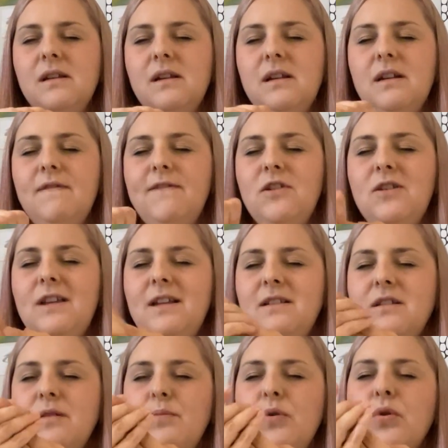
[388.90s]
And if you need
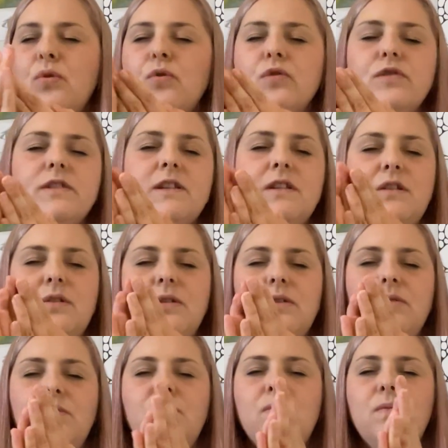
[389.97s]
to pause and you
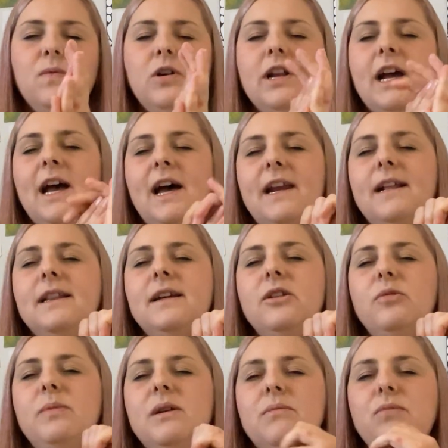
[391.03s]
want to add a
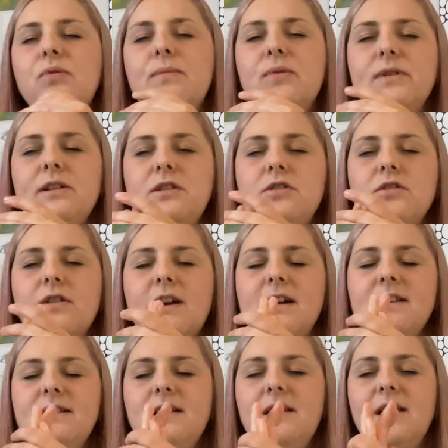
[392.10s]
little bit more
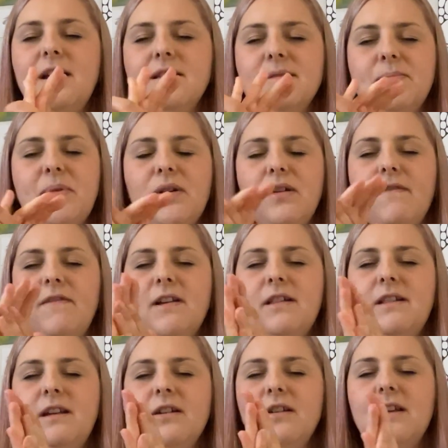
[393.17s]
moisturizer, that's
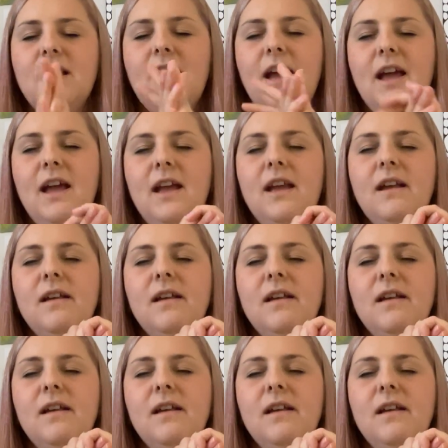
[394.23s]
perfectly okay.